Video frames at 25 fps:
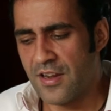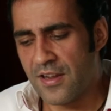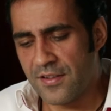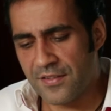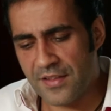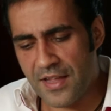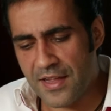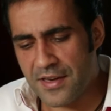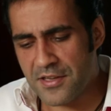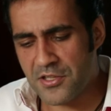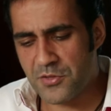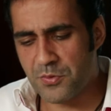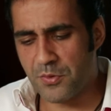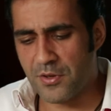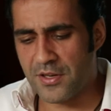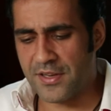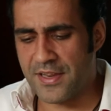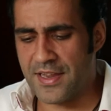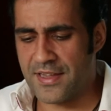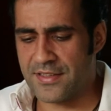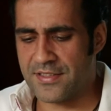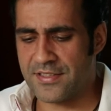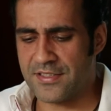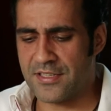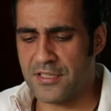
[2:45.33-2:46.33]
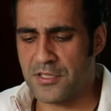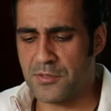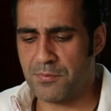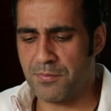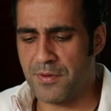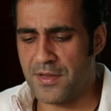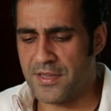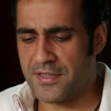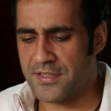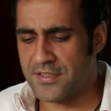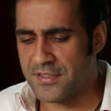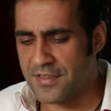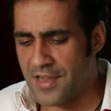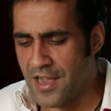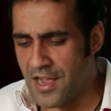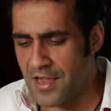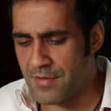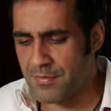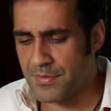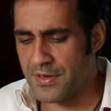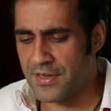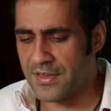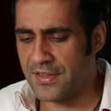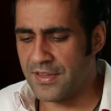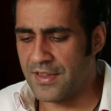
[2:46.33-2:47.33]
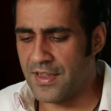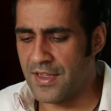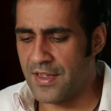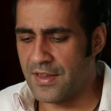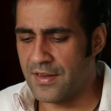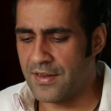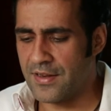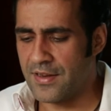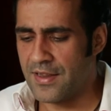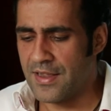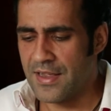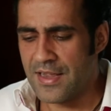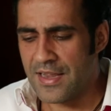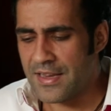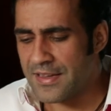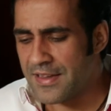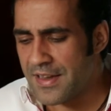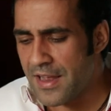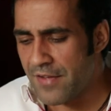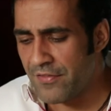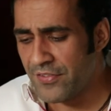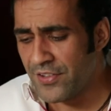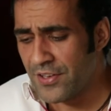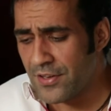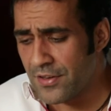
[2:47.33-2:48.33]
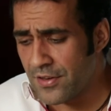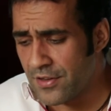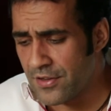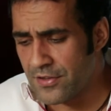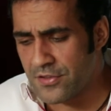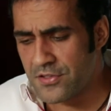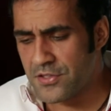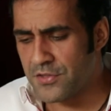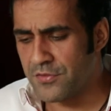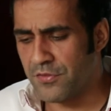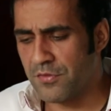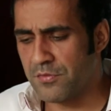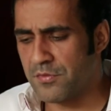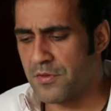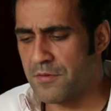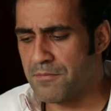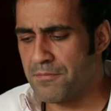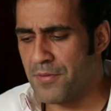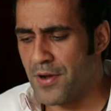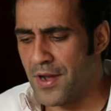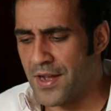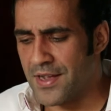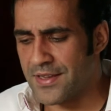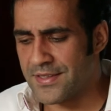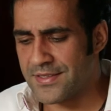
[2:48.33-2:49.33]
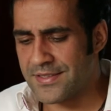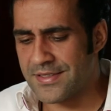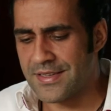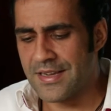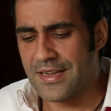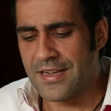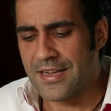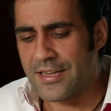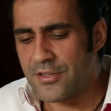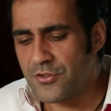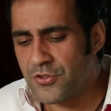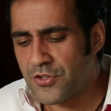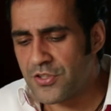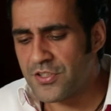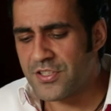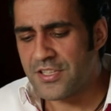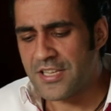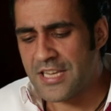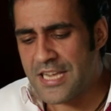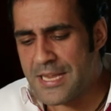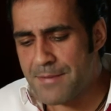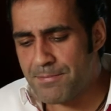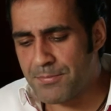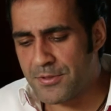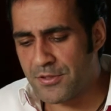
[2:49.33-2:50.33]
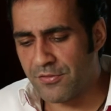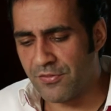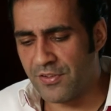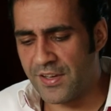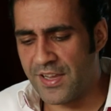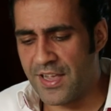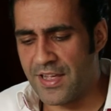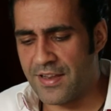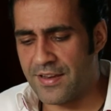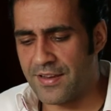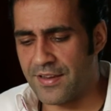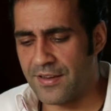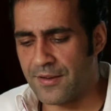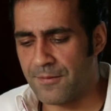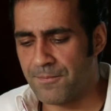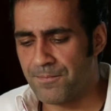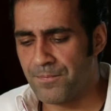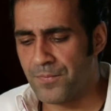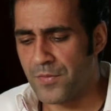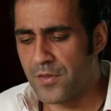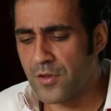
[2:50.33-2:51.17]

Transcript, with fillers: That is what gets this place time and again. It never learns from the past, it just keeps forgetting.